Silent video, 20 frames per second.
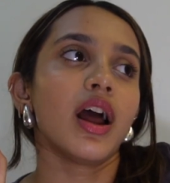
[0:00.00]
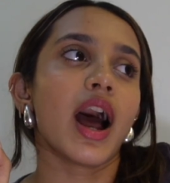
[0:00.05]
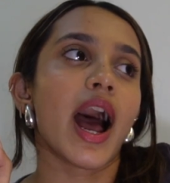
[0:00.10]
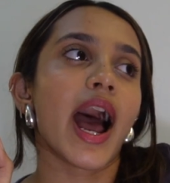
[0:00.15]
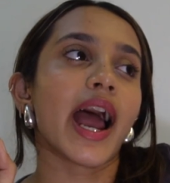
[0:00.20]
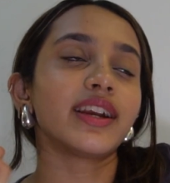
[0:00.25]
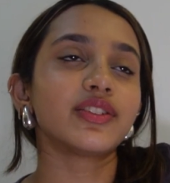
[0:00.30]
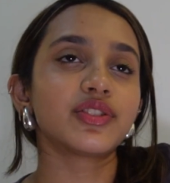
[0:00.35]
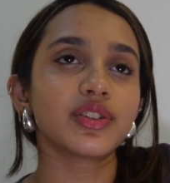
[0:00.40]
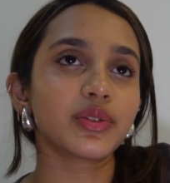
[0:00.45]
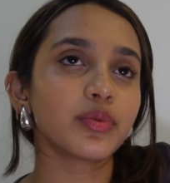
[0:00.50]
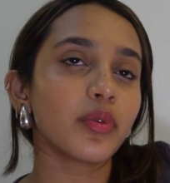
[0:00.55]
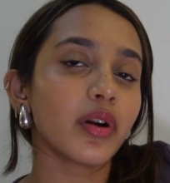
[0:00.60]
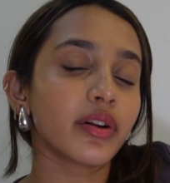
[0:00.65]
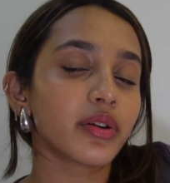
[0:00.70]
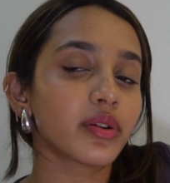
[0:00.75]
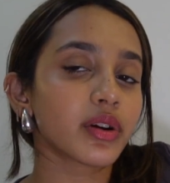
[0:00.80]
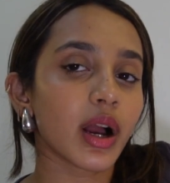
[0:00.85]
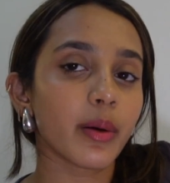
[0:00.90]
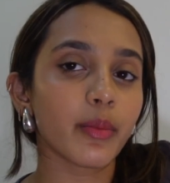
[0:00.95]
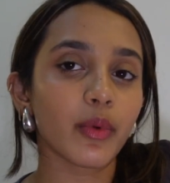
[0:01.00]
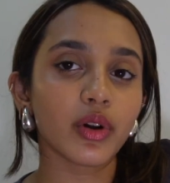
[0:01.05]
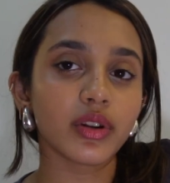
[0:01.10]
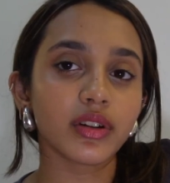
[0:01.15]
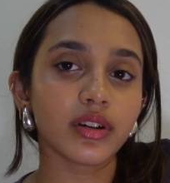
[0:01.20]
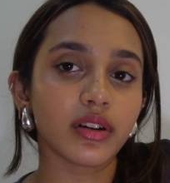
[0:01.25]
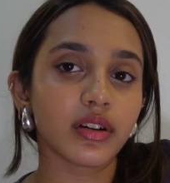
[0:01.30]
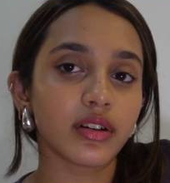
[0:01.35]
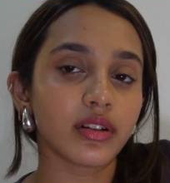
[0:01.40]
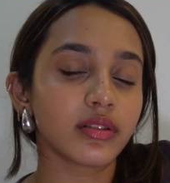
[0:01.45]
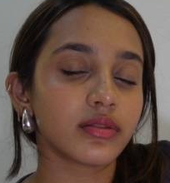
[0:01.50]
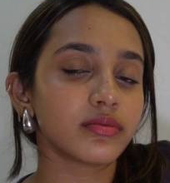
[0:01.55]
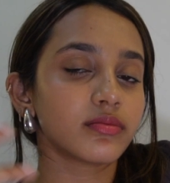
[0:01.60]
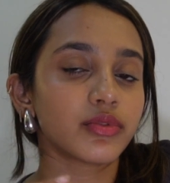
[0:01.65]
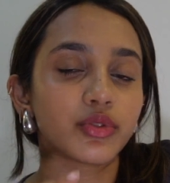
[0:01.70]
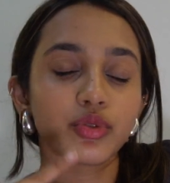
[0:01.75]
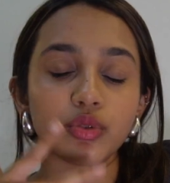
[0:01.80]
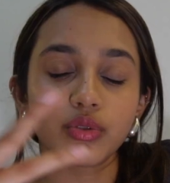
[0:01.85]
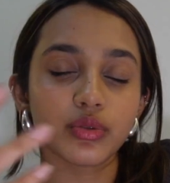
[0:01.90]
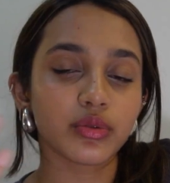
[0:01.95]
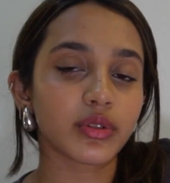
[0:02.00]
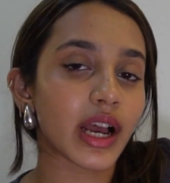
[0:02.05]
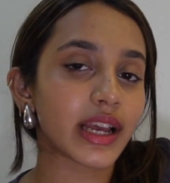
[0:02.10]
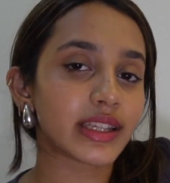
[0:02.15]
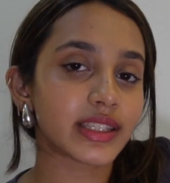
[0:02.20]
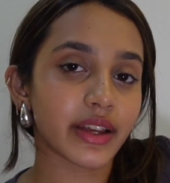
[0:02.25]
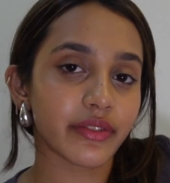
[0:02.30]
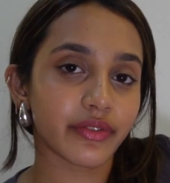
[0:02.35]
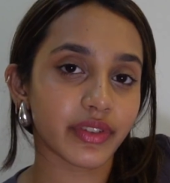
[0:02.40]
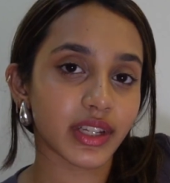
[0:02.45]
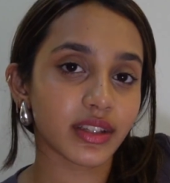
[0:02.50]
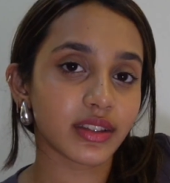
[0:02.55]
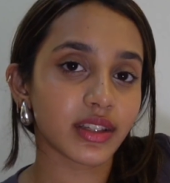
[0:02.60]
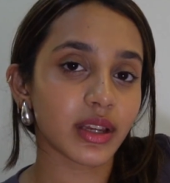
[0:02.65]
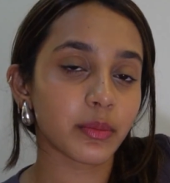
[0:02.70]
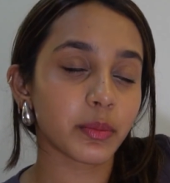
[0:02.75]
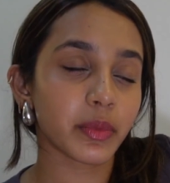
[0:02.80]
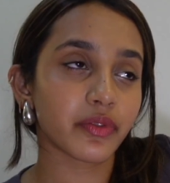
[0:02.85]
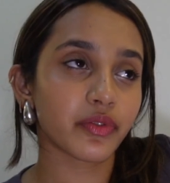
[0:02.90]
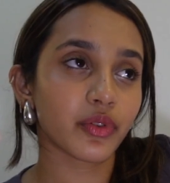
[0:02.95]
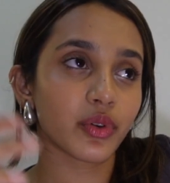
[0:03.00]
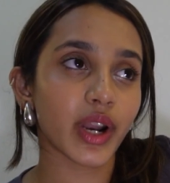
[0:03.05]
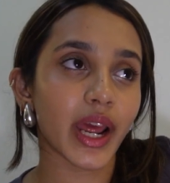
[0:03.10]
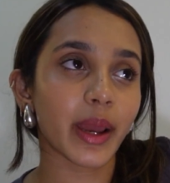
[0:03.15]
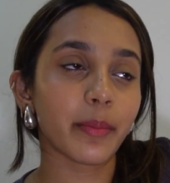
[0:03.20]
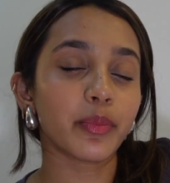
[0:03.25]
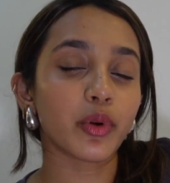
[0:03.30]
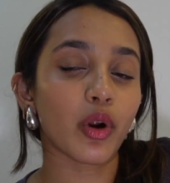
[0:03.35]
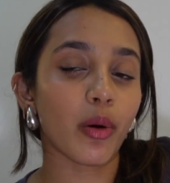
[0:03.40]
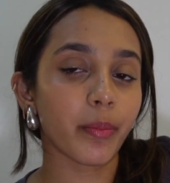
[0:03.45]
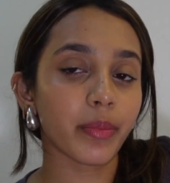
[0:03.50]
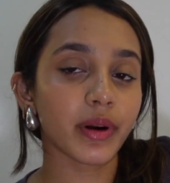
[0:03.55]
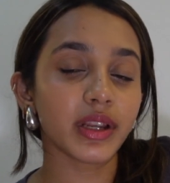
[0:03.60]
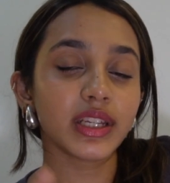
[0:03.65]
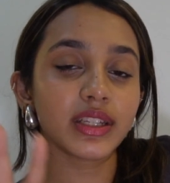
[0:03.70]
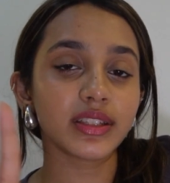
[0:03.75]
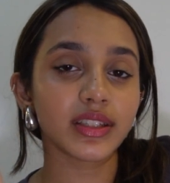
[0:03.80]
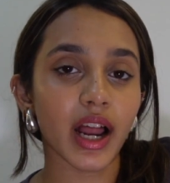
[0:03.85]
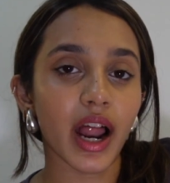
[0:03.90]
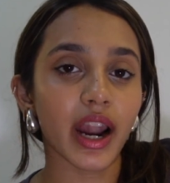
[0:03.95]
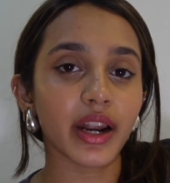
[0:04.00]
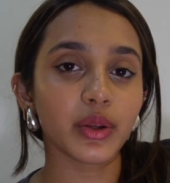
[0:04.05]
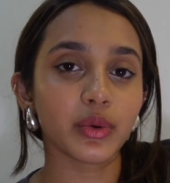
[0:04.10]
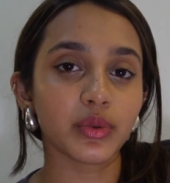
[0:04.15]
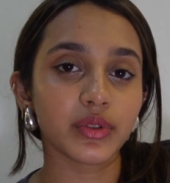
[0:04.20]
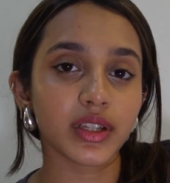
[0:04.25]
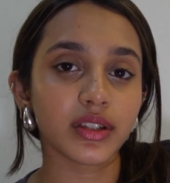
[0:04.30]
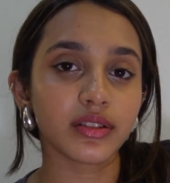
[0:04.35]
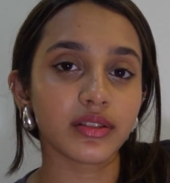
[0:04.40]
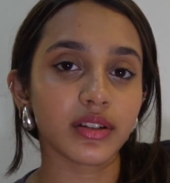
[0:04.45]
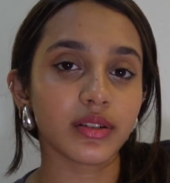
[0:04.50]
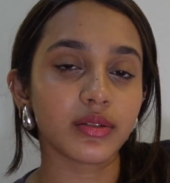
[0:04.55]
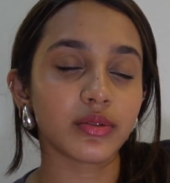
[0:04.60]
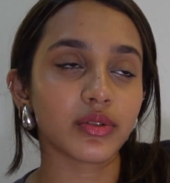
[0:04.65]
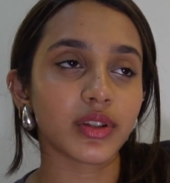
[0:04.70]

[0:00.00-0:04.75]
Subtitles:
I just wanted to come on here, show you guys everything before I properly start using this,